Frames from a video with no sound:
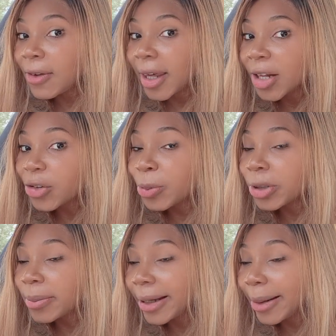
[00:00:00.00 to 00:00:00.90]
You can't just put
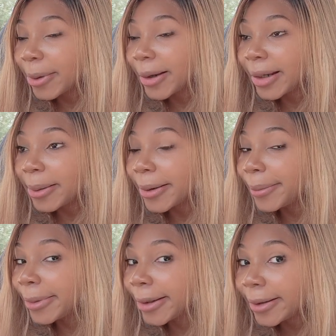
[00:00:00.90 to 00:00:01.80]
the blame on them
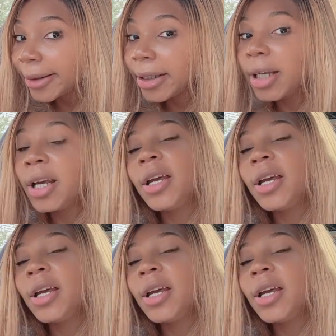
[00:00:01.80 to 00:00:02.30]
completely.